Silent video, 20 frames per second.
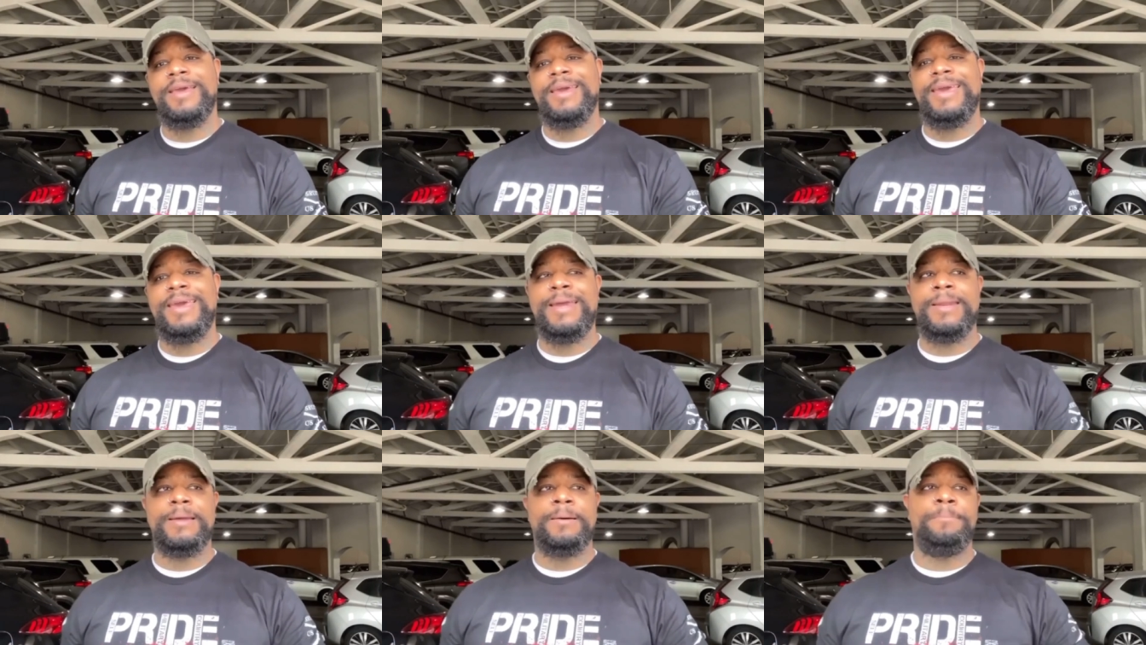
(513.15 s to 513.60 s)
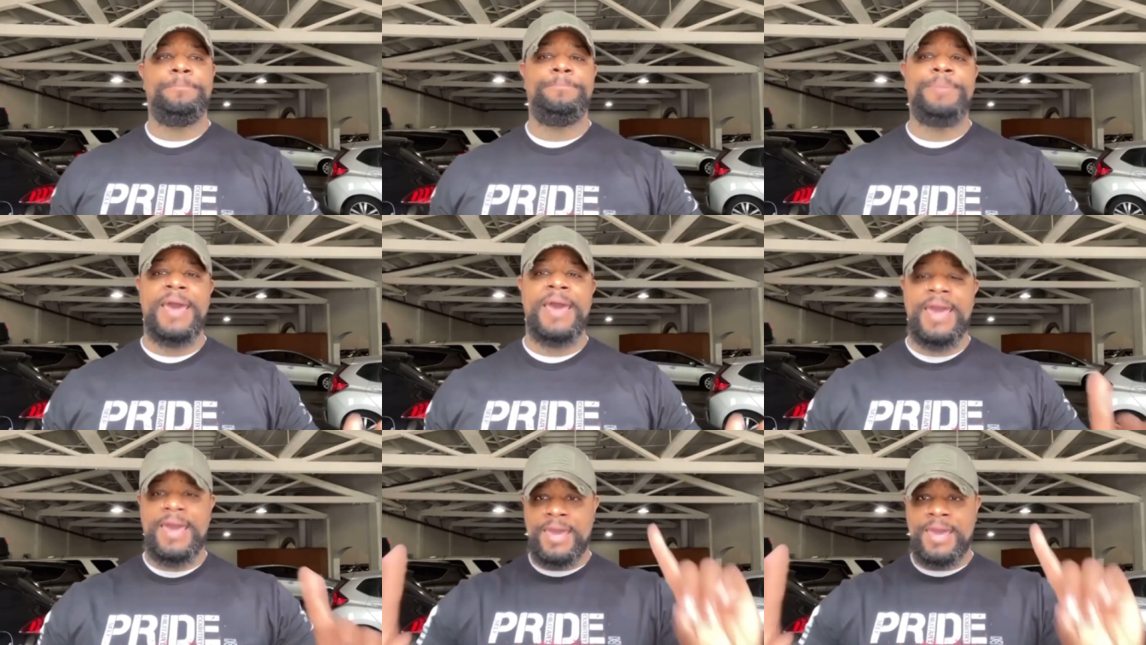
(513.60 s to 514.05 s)
in a
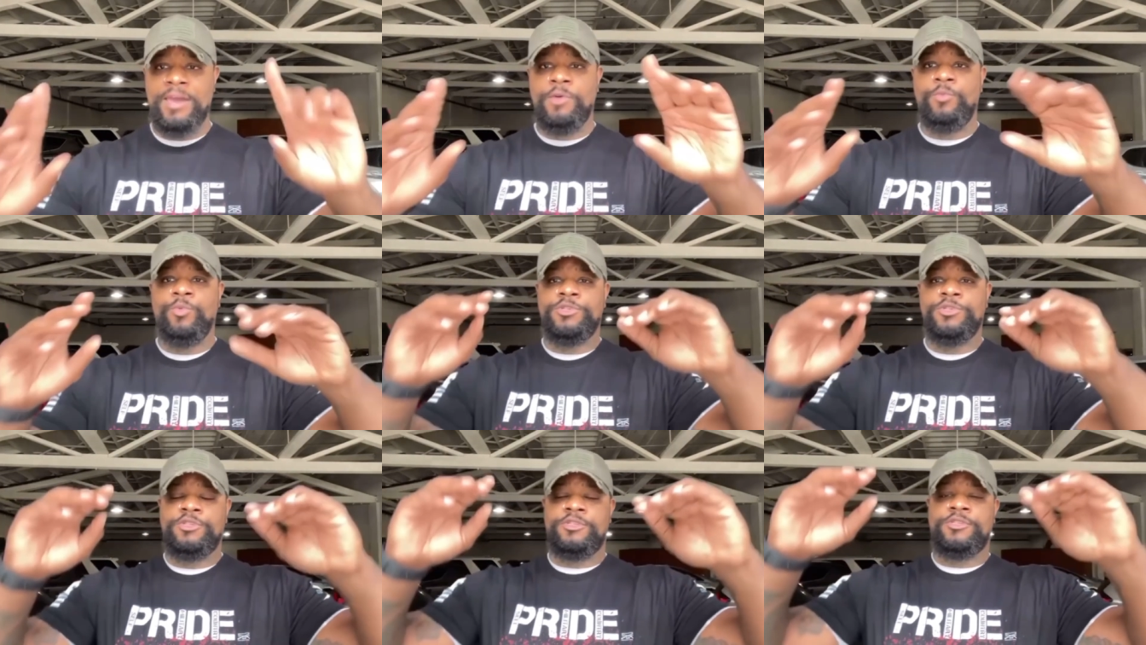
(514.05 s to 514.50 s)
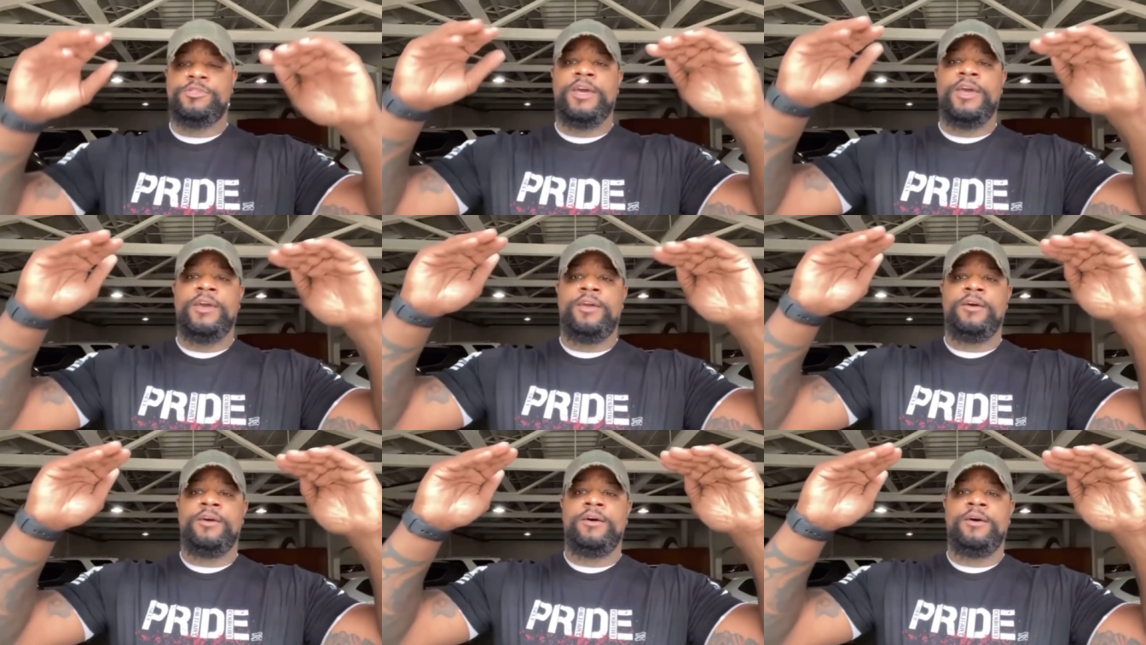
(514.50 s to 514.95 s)
bay, which is
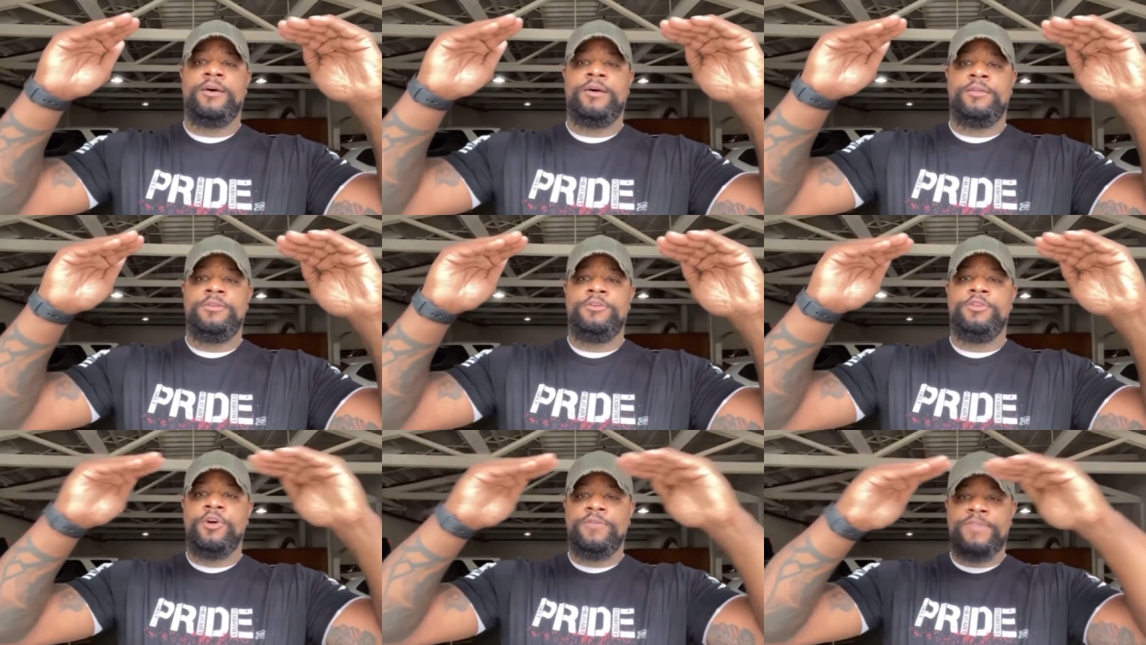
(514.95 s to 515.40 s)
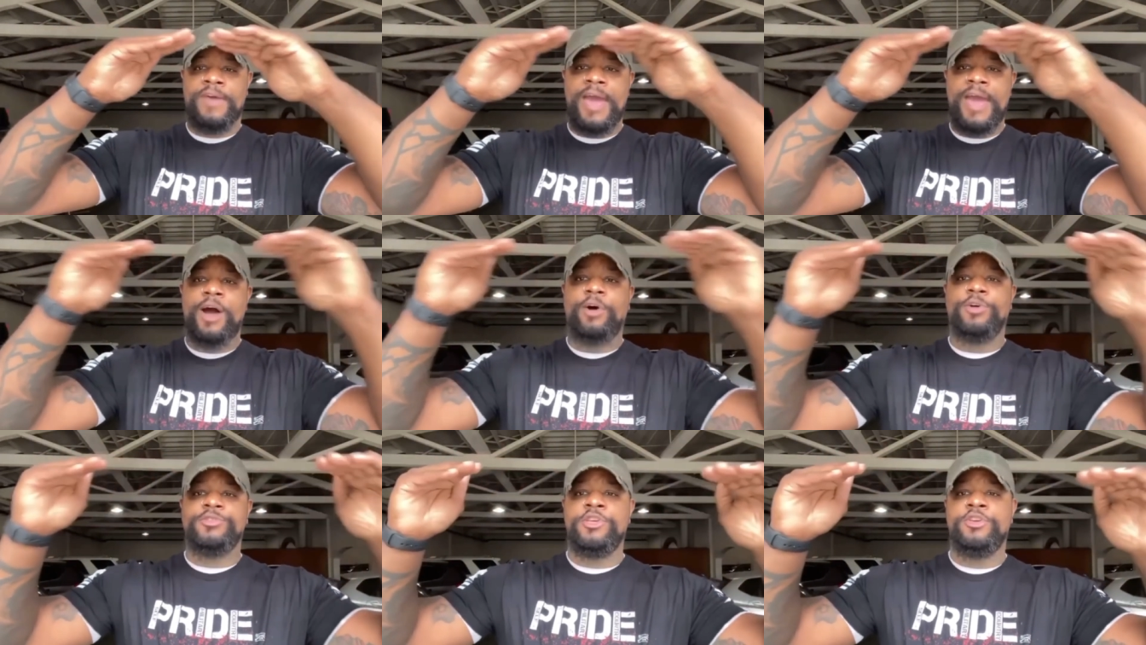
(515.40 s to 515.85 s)
like, uh, you know, the
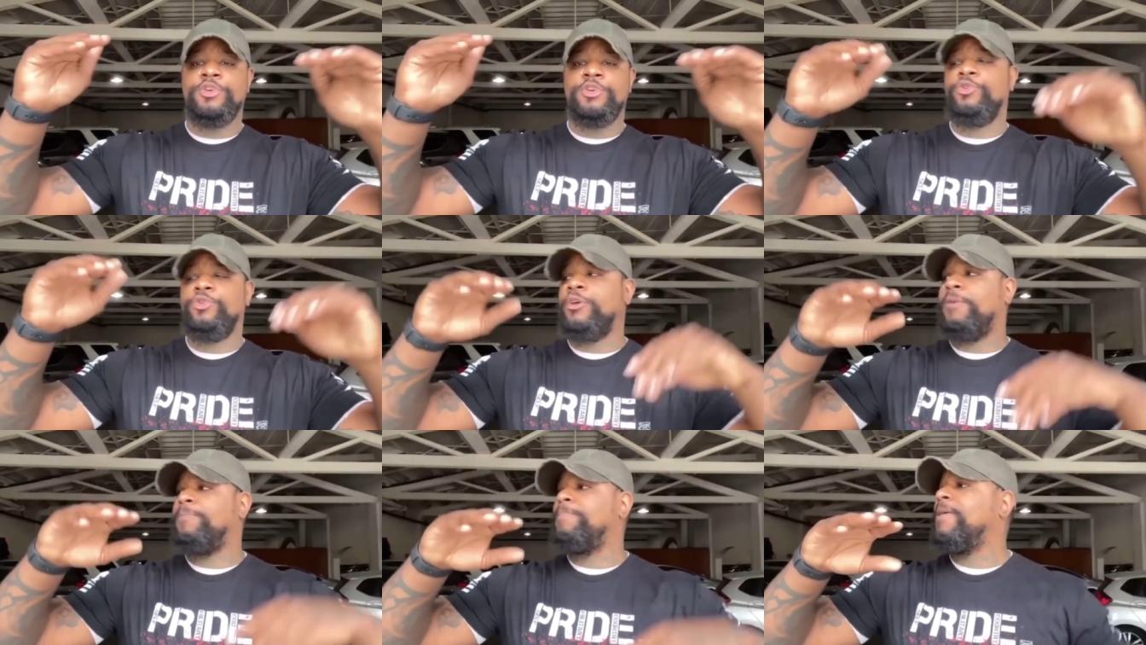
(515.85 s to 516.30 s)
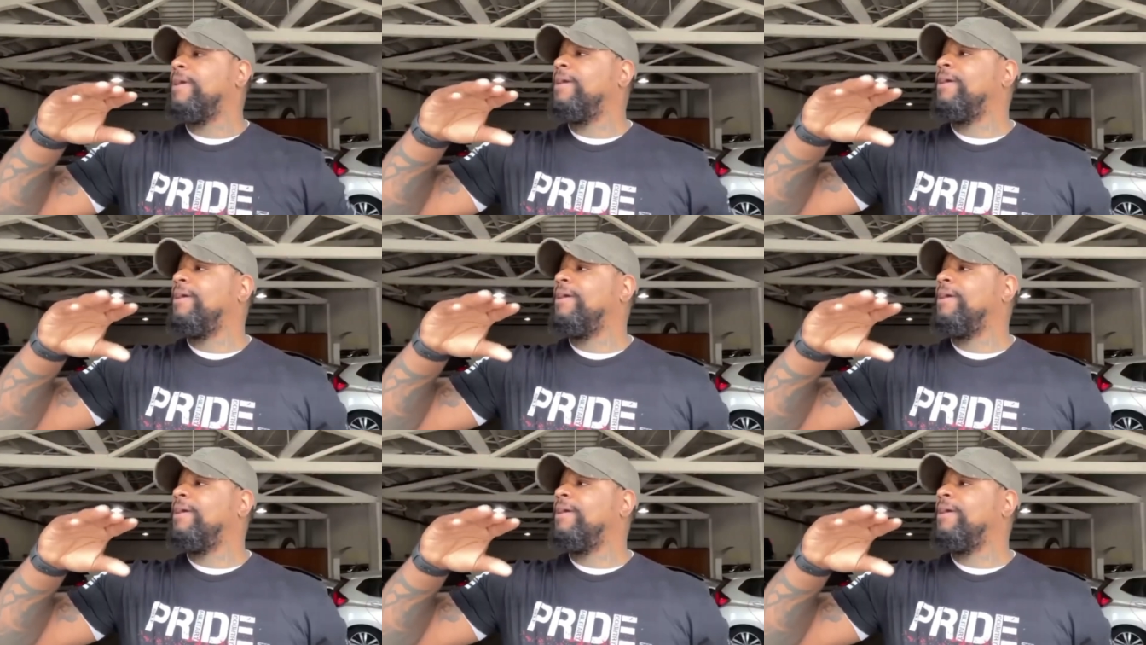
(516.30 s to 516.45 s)
housing unit.